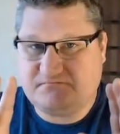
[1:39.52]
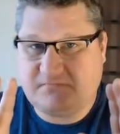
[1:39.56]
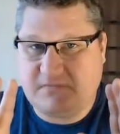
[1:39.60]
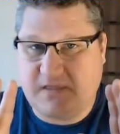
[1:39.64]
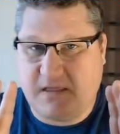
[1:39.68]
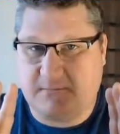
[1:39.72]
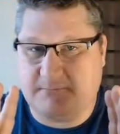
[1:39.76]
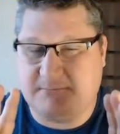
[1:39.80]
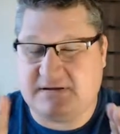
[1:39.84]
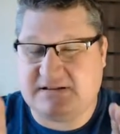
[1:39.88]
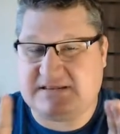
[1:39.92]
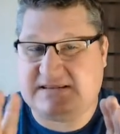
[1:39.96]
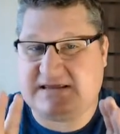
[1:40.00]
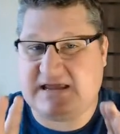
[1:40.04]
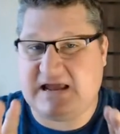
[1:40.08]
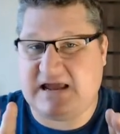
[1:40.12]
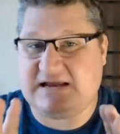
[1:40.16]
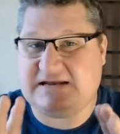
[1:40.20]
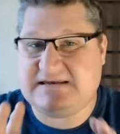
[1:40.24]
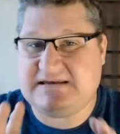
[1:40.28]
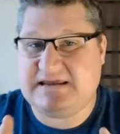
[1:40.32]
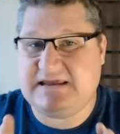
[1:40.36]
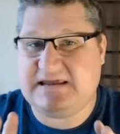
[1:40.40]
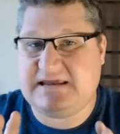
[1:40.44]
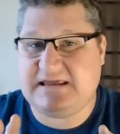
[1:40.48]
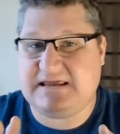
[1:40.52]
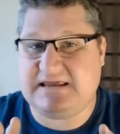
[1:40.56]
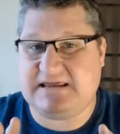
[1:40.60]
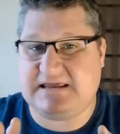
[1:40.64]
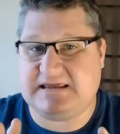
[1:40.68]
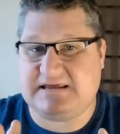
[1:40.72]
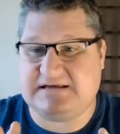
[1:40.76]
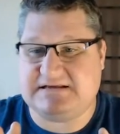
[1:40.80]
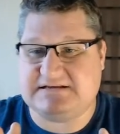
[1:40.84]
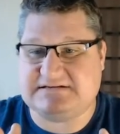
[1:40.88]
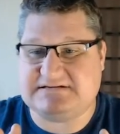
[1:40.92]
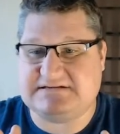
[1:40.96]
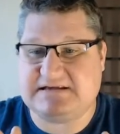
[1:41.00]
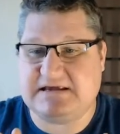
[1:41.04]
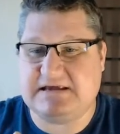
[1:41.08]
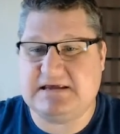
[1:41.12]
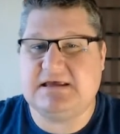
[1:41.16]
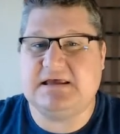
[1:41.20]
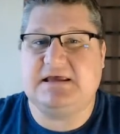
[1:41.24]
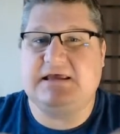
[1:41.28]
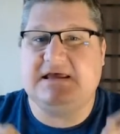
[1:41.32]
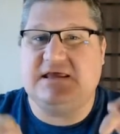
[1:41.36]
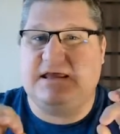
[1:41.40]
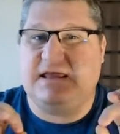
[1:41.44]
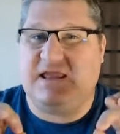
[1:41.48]
But the idea is
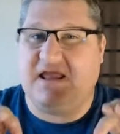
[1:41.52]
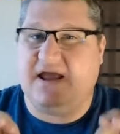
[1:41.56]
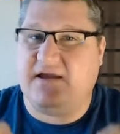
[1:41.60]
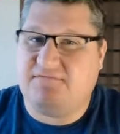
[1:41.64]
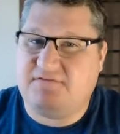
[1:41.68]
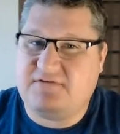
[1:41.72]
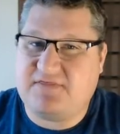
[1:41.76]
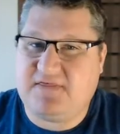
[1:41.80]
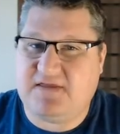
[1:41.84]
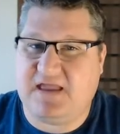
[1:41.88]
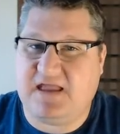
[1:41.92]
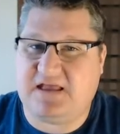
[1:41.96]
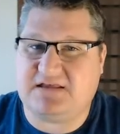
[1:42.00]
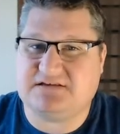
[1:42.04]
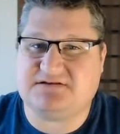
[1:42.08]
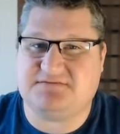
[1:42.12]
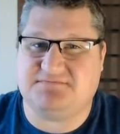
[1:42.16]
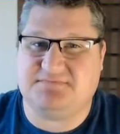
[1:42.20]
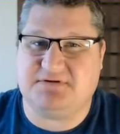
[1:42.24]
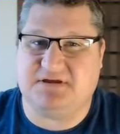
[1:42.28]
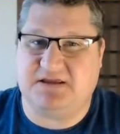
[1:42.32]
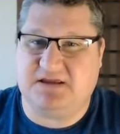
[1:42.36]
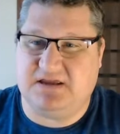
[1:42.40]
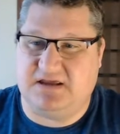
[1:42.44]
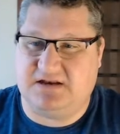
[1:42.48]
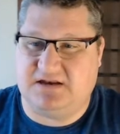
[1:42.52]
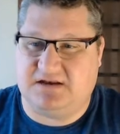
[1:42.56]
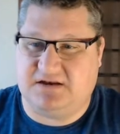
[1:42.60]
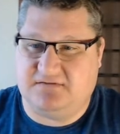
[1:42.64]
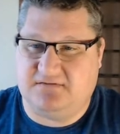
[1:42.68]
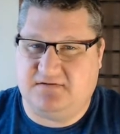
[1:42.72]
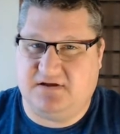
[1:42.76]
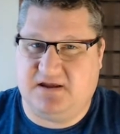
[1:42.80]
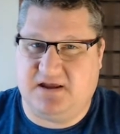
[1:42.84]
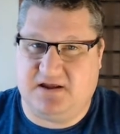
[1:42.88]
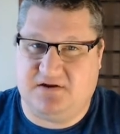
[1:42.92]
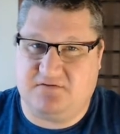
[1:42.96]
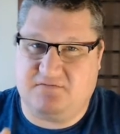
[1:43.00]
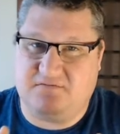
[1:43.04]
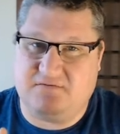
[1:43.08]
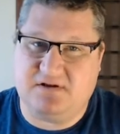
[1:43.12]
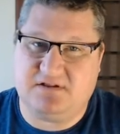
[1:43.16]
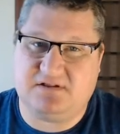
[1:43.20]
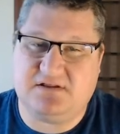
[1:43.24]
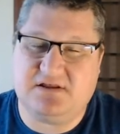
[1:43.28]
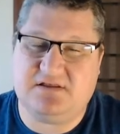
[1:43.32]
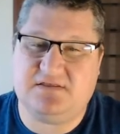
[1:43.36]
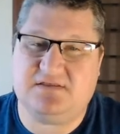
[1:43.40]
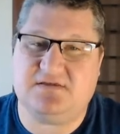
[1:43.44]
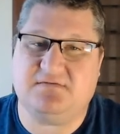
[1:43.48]
everything has a beginning, and
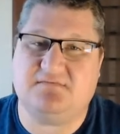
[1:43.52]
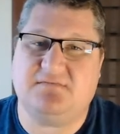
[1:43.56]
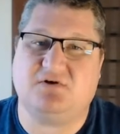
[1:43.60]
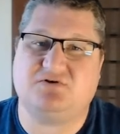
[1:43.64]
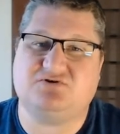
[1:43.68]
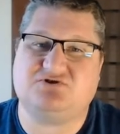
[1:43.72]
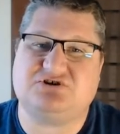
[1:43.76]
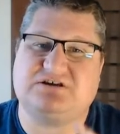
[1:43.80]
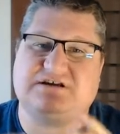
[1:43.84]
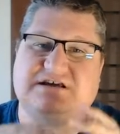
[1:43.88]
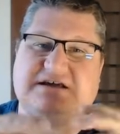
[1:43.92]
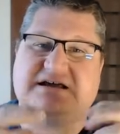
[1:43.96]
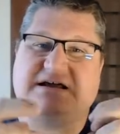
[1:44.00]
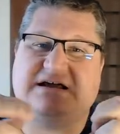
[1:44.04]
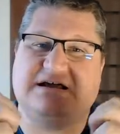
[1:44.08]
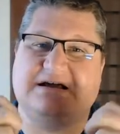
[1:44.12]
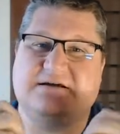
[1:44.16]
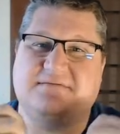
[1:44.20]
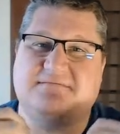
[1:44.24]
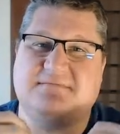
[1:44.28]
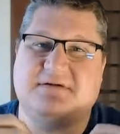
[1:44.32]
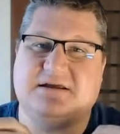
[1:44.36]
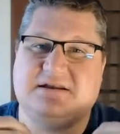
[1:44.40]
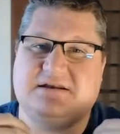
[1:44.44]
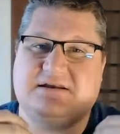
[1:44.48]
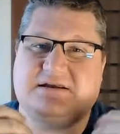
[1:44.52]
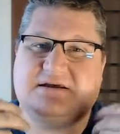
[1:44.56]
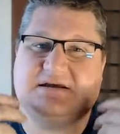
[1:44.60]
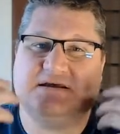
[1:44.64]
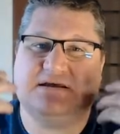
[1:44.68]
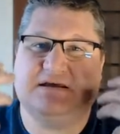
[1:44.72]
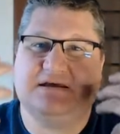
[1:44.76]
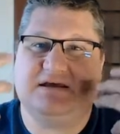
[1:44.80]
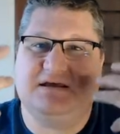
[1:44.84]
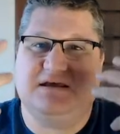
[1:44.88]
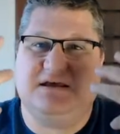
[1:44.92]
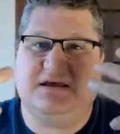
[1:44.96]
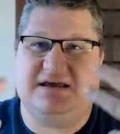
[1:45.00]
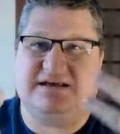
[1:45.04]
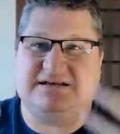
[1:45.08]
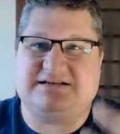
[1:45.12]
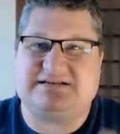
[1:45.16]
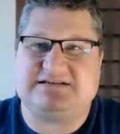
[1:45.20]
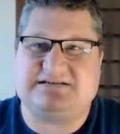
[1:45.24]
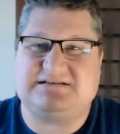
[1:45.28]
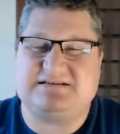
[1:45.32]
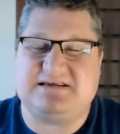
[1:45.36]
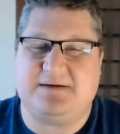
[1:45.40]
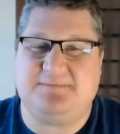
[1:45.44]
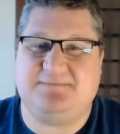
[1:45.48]
really the most common
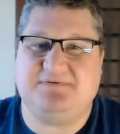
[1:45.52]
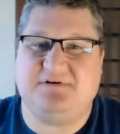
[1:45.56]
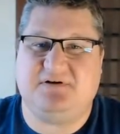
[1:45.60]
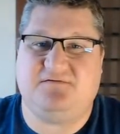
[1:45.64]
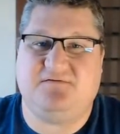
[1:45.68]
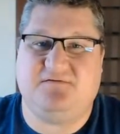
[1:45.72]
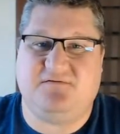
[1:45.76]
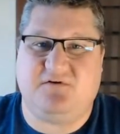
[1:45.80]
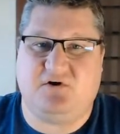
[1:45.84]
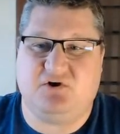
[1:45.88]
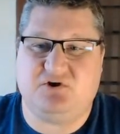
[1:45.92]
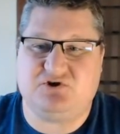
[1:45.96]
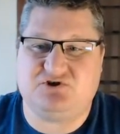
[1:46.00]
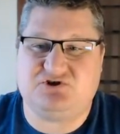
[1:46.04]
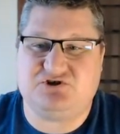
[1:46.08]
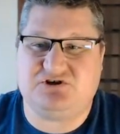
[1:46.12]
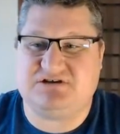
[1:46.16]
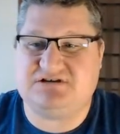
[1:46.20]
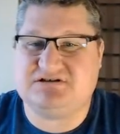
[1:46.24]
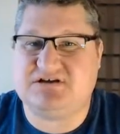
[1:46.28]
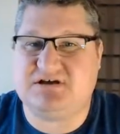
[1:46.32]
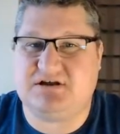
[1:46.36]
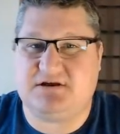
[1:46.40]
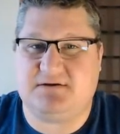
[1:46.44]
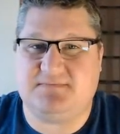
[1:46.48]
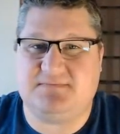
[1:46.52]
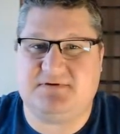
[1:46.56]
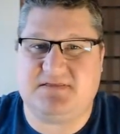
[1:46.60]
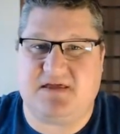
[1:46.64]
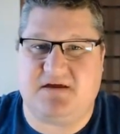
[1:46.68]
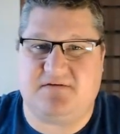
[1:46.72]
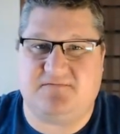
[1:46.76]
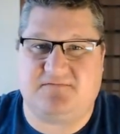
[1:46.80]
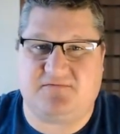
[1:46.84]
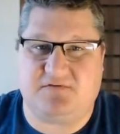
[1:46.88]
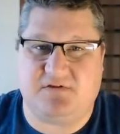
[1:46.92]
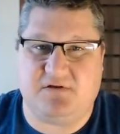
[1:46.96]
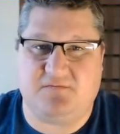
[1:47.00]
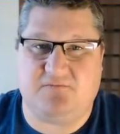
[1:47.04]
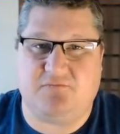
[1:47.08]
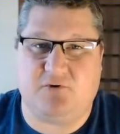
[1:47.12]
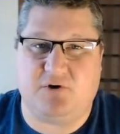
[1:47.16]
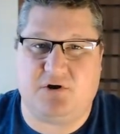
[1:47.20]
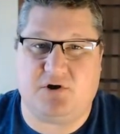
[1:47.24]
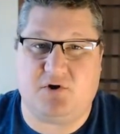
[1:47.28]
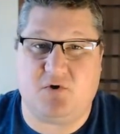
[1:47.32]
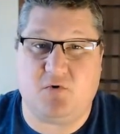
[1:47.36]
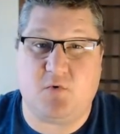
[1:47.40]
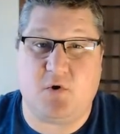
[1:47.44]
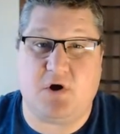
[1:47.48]
accepted version is going to be that Flip
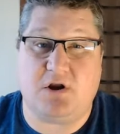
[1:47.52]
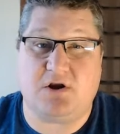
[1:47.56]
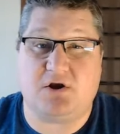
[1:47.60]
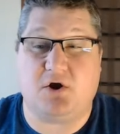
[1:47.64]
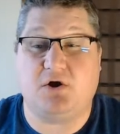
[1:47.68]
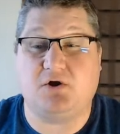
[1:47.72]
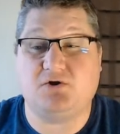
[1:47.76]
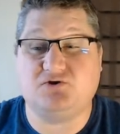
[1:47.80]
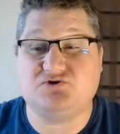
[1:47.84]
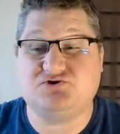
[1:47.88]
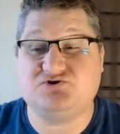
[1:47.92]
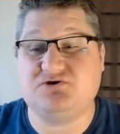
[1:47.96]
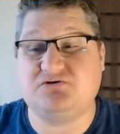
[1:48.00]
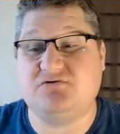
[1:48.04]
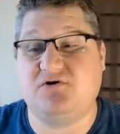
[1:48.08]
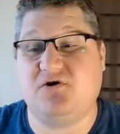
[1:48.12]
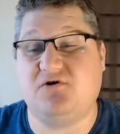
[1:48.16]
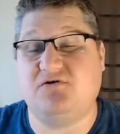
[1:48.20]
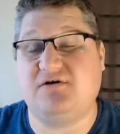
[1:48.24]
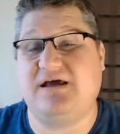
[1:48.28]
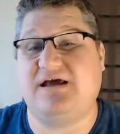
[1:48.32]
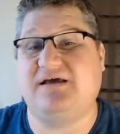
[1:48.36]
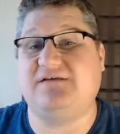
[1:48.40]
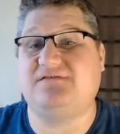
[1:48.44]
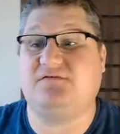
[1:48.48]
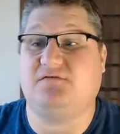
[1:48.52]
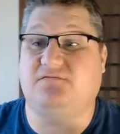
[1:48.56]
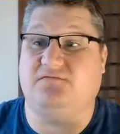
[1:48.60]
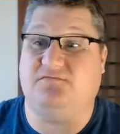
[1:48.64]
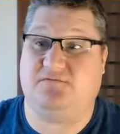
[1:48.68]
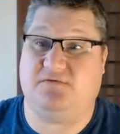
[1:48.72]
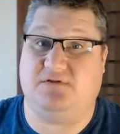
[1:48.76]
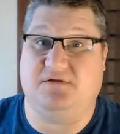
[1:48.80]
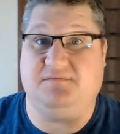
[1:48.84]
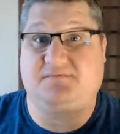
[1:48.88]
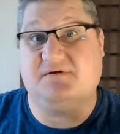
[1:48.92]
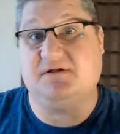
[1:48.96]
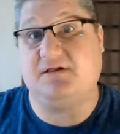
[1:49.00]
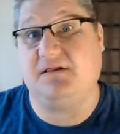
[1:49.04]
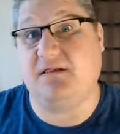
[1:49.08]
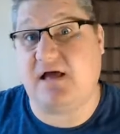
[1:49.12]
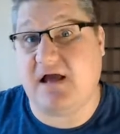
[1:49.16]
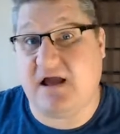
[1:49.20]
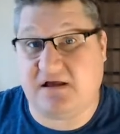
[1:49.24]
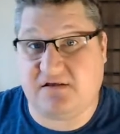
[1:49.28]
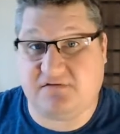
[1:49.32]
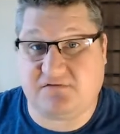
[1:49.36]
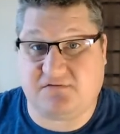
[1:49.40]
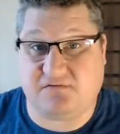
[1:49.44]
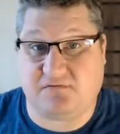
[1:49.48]
101, also known as Flip
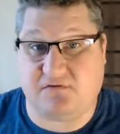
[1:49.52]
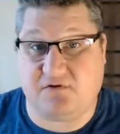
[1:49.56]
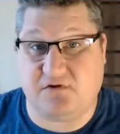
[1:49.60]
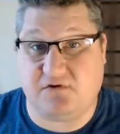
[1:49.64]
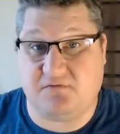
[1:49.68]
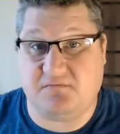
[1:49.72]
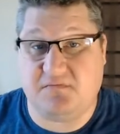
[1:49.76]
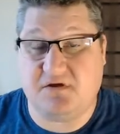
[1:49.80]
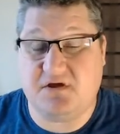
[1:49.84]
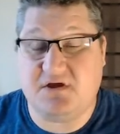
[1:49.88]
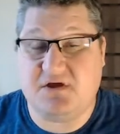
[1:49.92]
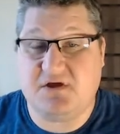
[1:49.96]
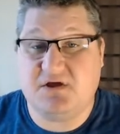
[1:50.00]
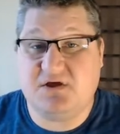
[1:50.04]
Classroom.